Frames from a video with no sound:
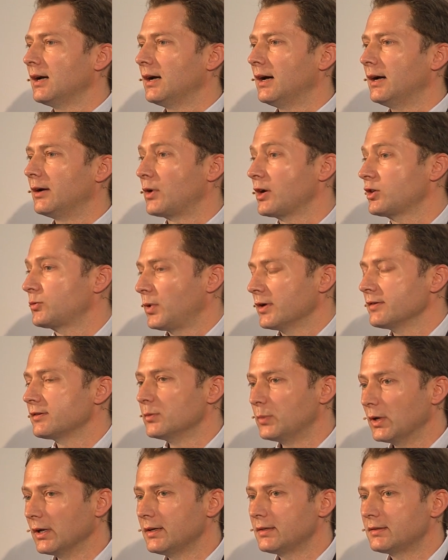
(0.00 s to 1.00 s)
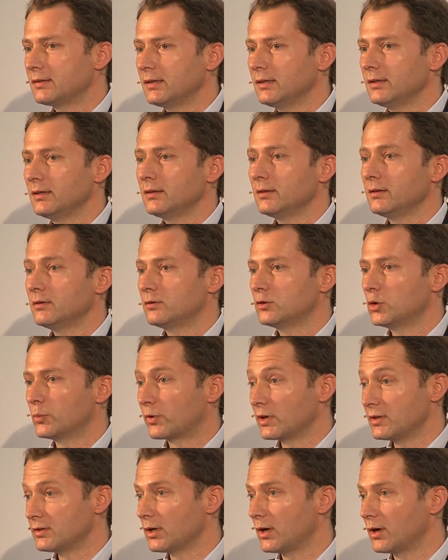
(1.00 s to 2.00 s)
a responsibility to
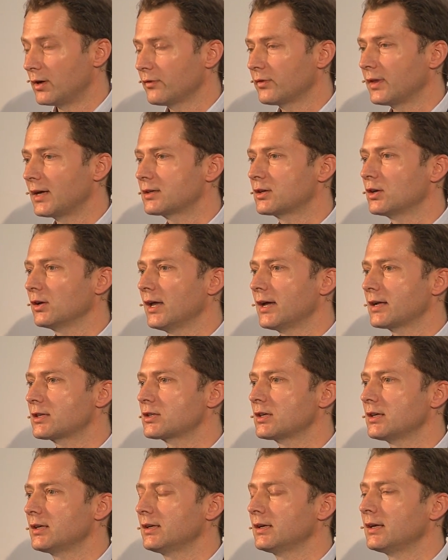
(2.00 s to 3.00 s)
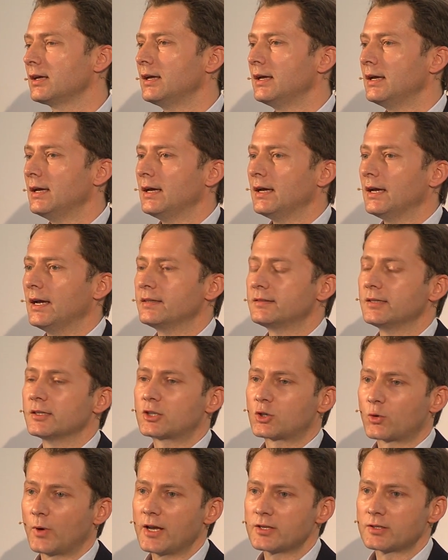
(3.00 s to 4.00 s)
preserve that collection. It's a
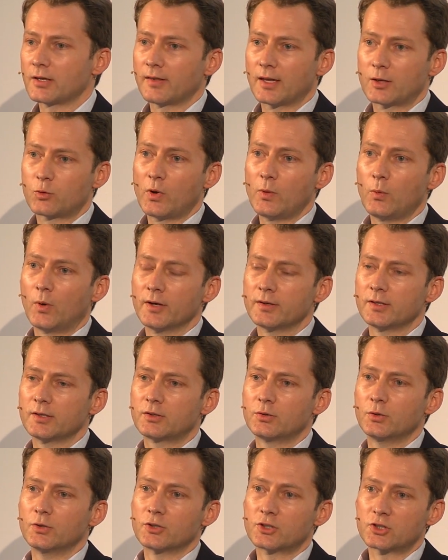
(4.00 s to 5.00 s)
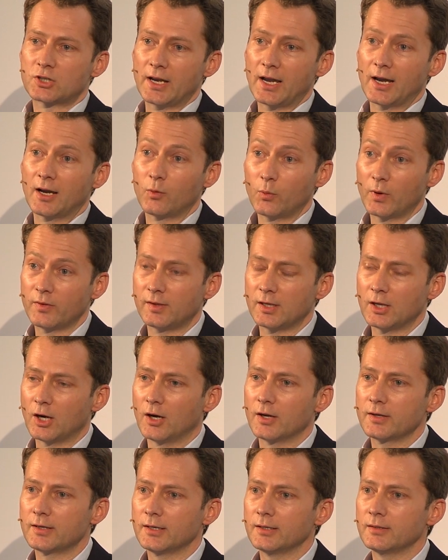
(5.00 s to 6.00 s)
treasure that we wanted to share with the
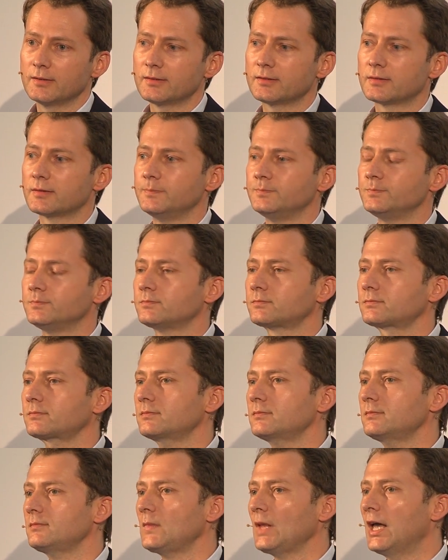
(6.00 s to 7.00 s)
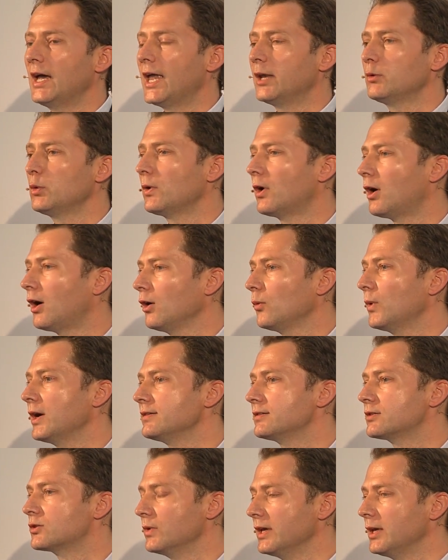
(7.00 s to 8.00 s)
audience. And we were
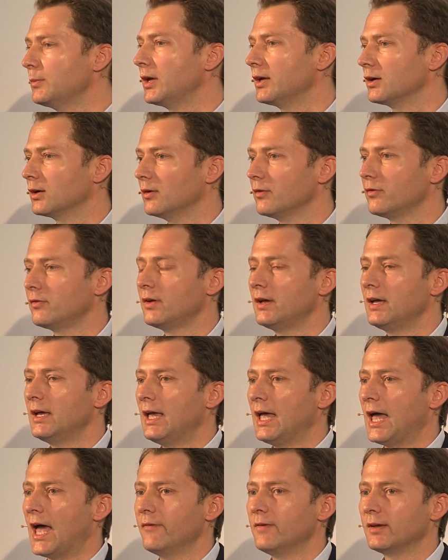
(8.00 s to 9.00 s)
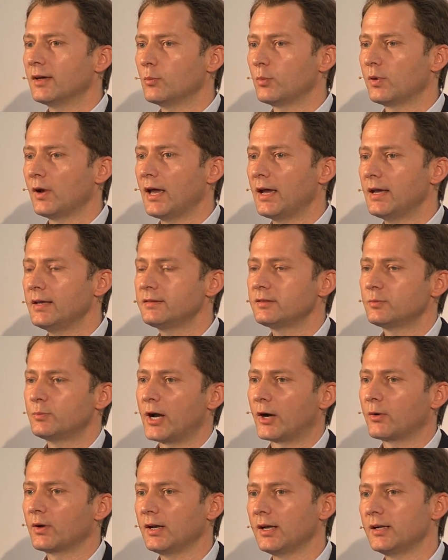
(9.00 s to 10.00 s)
always dreaming of having a place
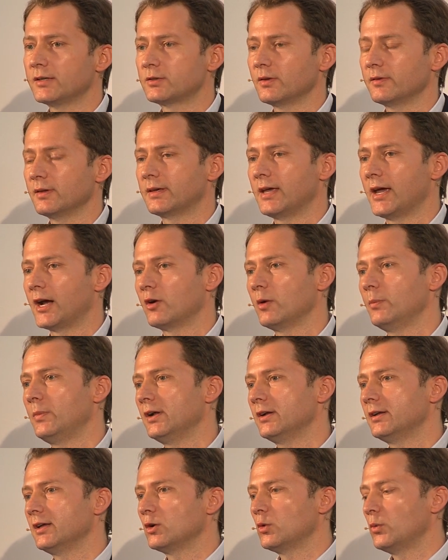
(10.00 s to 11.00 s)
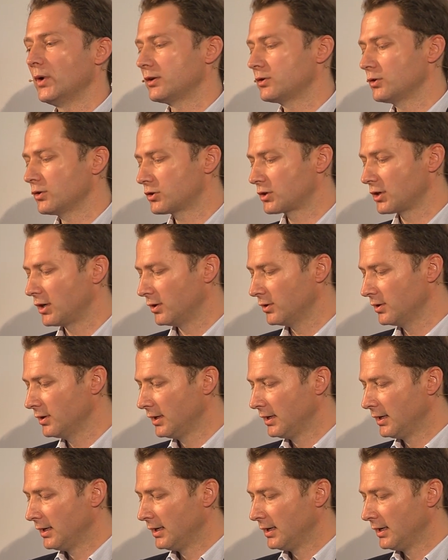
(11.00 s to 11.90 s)
parallel to the Gehry building where to show